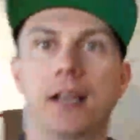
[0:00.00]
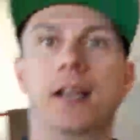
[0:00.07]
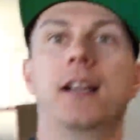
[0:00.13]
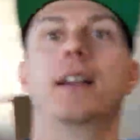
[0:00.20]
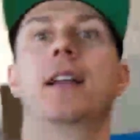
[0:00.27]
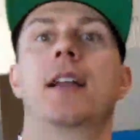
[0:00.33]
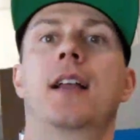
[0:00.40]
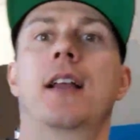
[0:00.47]

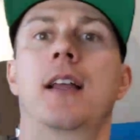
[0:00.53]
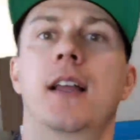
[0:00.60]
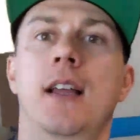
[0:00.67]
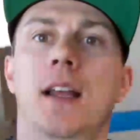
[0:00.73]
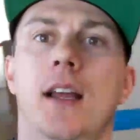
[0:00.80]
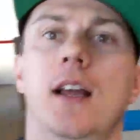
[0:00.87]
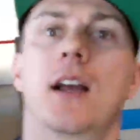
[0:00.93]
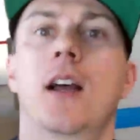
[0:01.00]

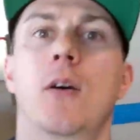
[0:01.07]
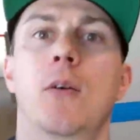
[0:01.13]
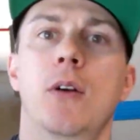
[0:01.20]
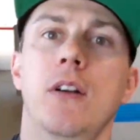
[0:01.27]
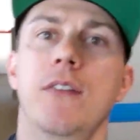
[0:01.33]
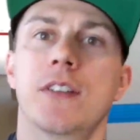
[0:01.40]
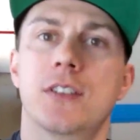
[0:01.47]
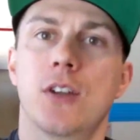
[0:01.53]
I wonder
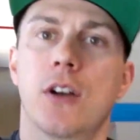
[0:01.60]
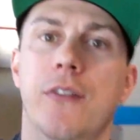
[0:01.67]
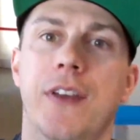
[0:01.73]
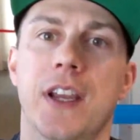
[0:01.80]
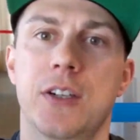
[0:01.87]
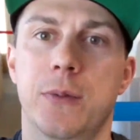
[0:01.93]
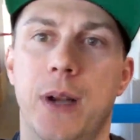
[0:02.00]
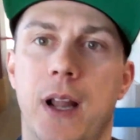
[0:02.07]
if this
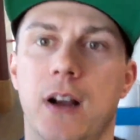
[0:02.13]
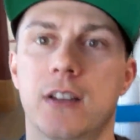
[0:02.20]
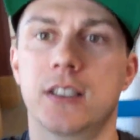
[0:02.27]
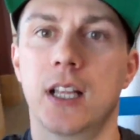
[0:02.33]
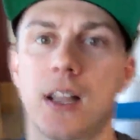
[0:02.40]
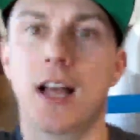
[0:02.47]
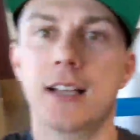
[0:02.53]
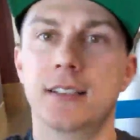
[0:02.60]
notification went out because I
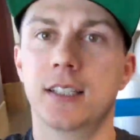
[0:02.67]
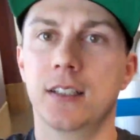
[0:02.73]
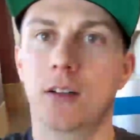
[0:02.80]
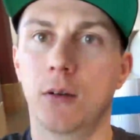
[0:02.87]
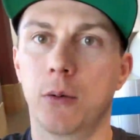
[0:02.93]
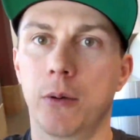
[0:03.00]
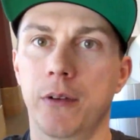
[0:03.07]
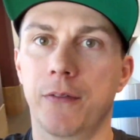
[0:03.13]
lost
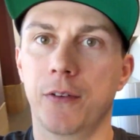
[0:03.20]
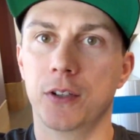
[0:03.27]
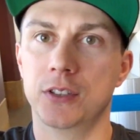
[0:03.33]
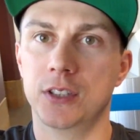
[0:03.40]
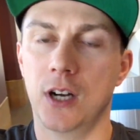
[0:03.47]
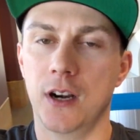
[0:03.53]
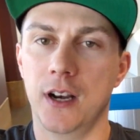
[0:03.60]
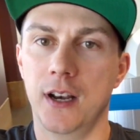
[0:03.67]
signal when we first
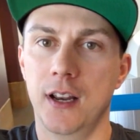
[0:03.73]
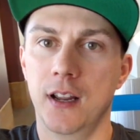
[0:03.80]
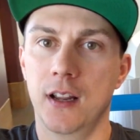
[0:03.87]
started.